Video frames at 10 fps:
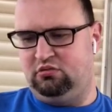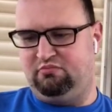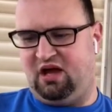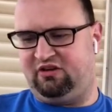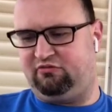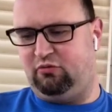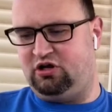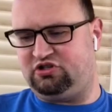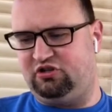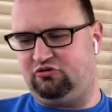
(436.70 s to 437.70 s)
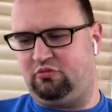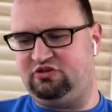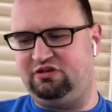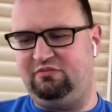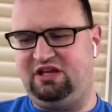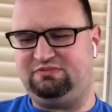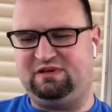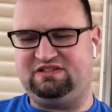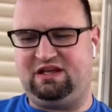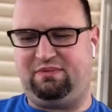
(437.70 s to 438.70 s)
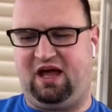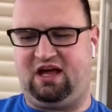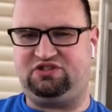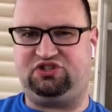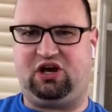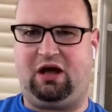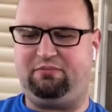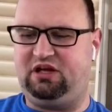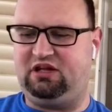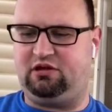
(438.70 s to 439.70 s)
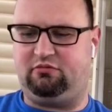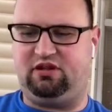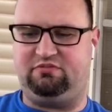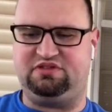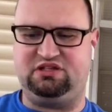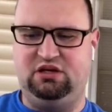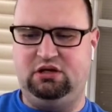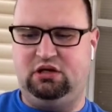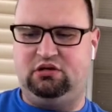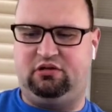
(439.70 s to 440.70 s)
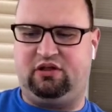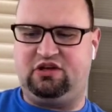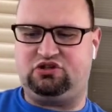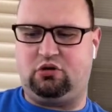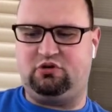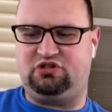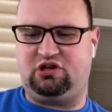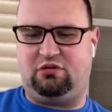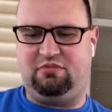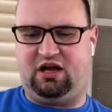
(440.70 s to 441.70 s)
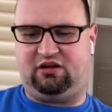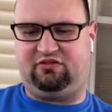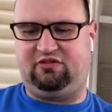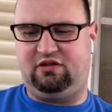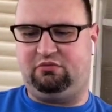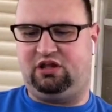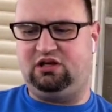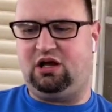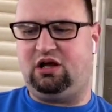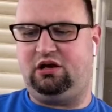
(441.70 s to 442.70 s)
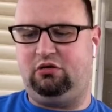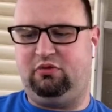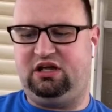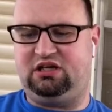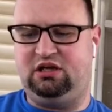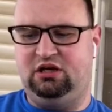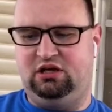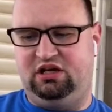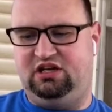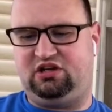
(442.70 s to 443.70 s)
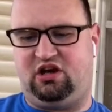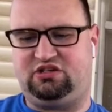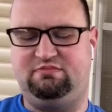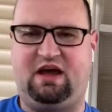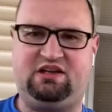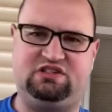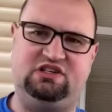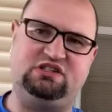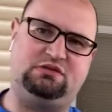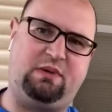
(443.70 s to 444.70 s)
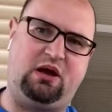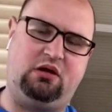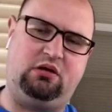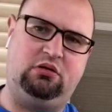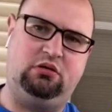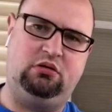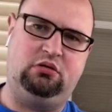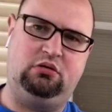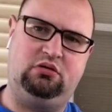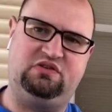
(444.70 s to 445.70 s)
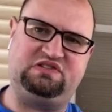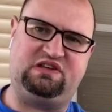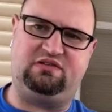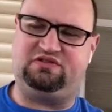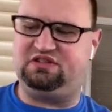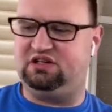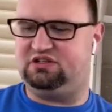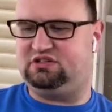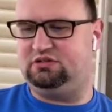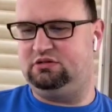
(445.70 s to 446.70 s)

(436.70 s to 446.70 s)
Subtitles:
Max watched the drummers in amazement as they passed, copying their rhythms. The last drummer saw Max, then with a nod and a wink, he tossed Max his spare set of sticks.